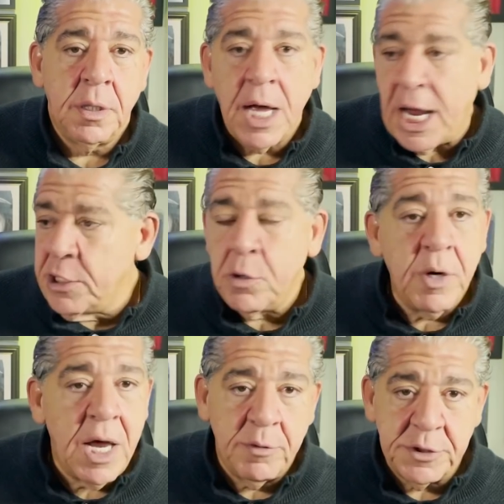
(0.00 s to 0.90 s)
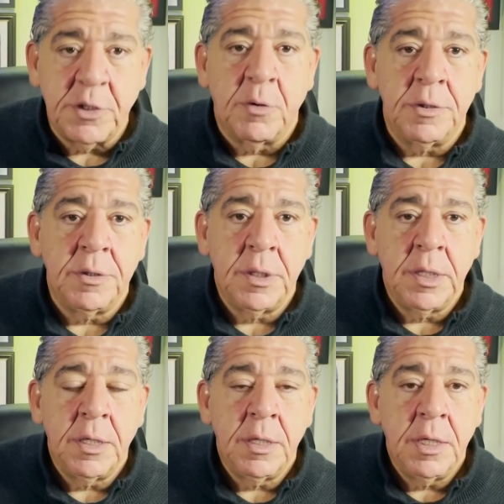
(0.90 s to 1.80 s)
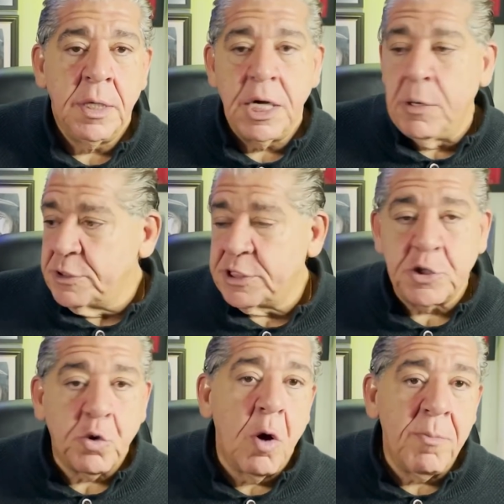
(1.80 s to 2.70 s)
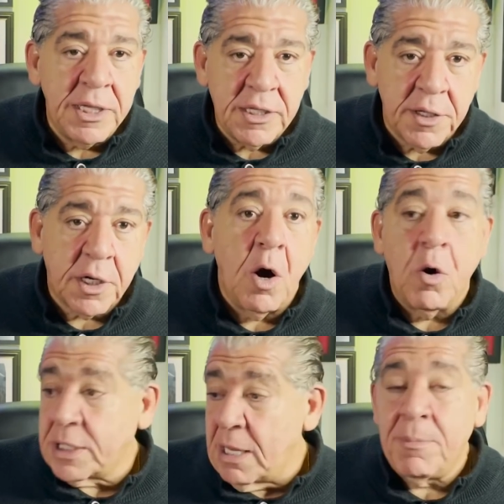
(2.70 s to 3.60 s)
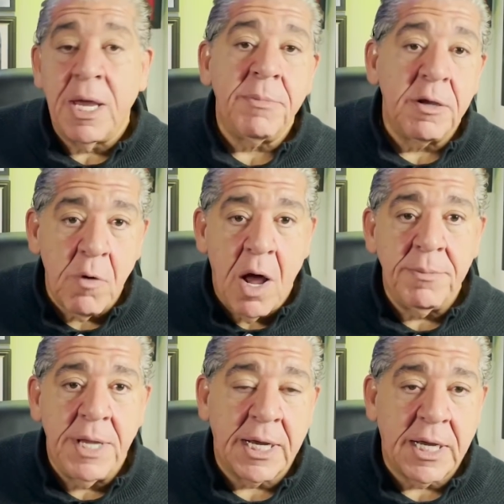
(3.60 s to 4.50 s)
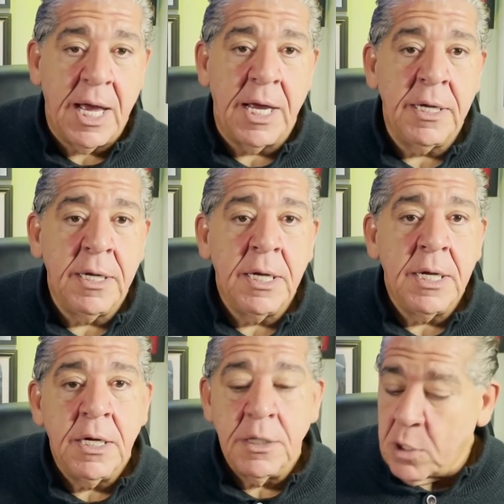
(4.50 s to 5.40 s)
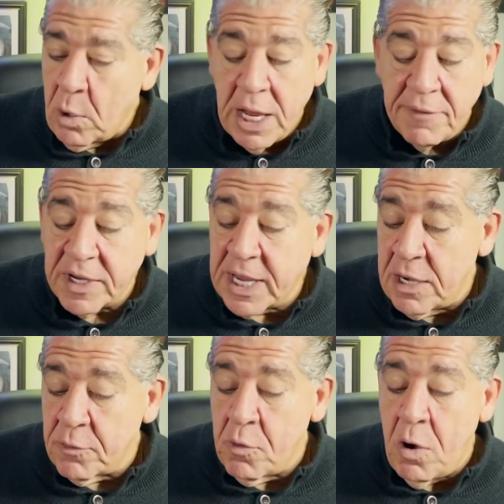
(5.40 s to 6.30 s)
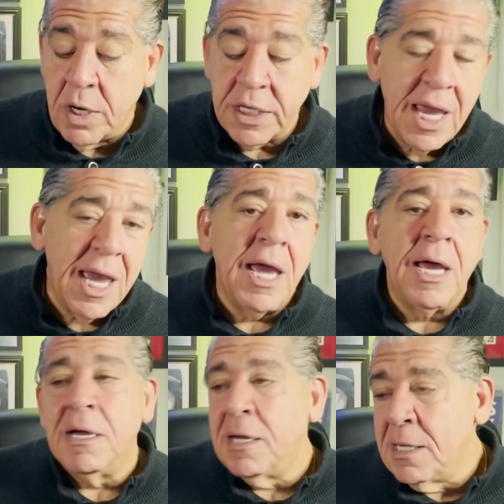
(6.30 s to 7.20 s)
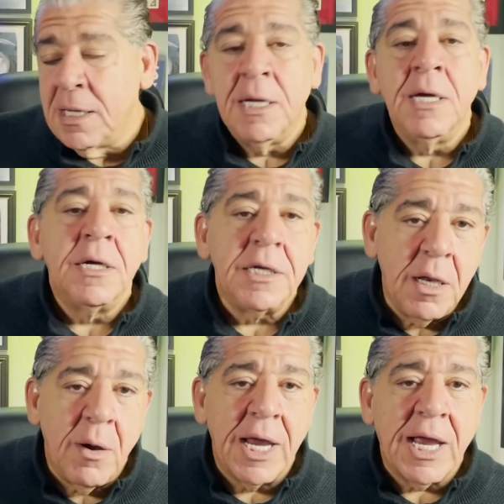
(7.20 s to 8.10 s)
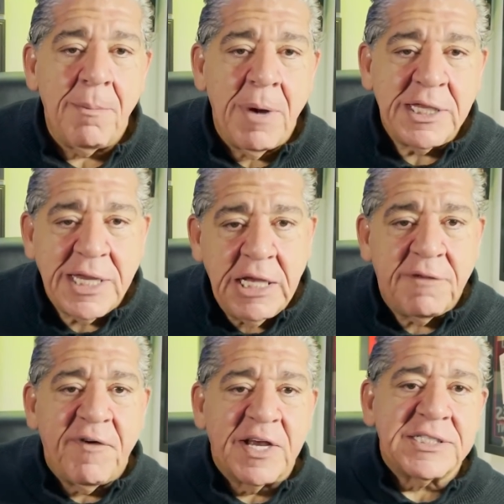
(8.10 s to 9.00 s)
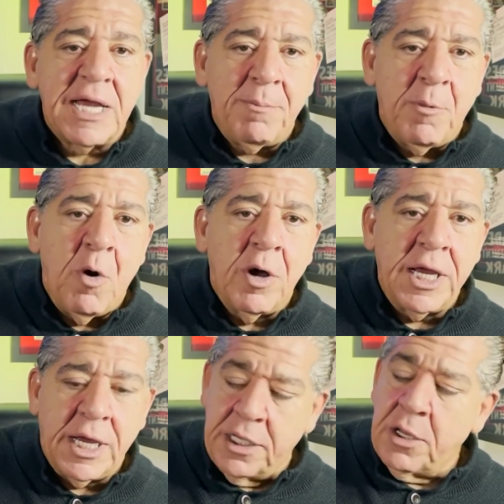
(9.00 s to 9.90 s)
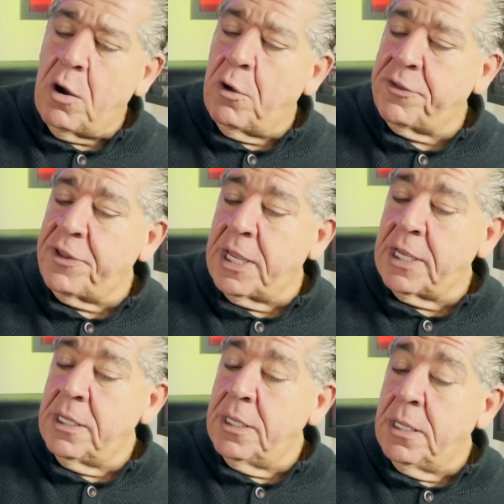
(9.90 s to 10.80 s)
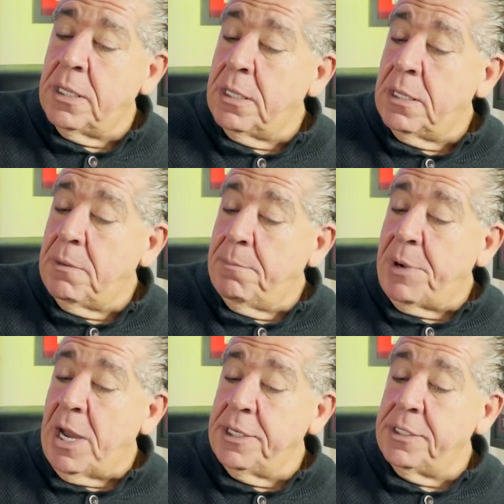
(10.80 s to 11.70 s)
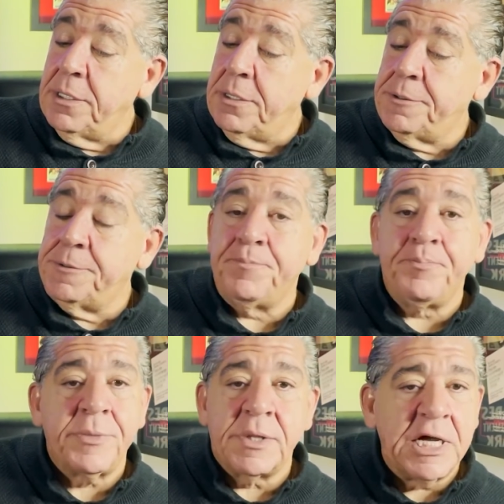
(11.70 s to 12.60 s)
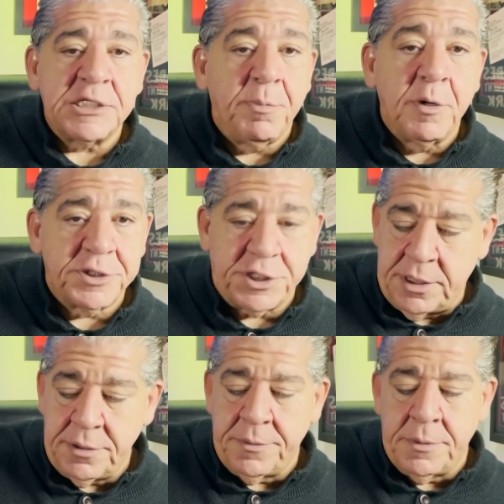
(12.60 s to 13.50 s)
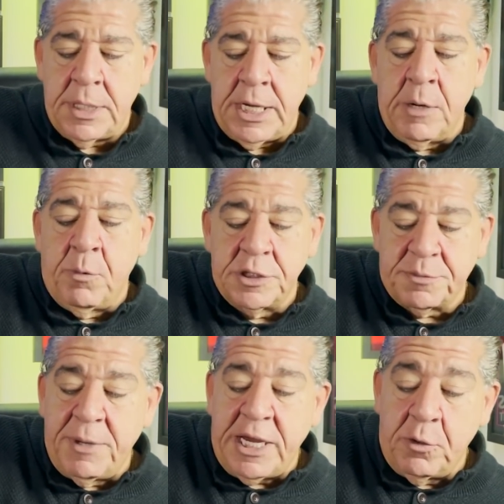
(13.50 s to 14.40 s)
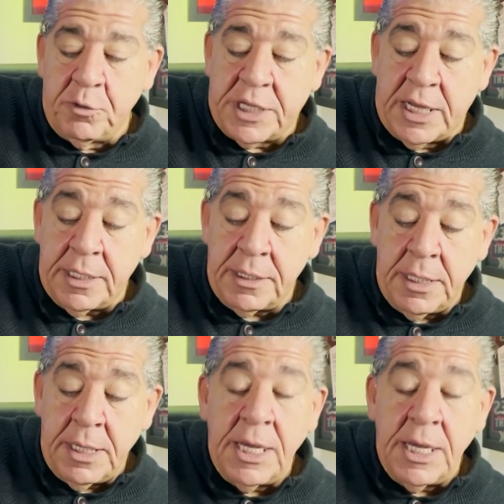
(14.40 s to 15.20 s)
I knew what I was doing. It was the torment of the coke that made me rob that guy. Don't ever get it wrong. Yeah, you know, I got my teeth fixed that morning and the whole thing, but that's bullshit. It was me who did it.